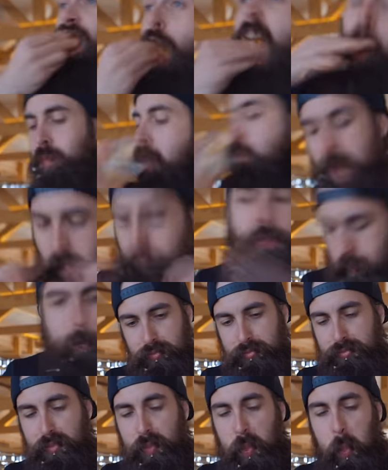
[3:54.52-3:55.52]
there,
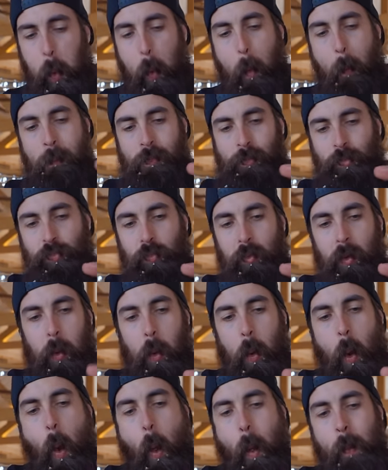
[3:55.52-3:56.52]
looking incredibly
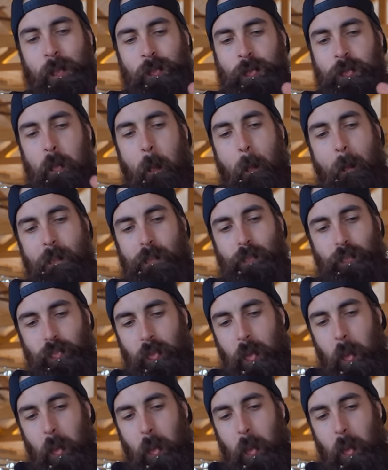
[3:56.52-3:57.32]
confused.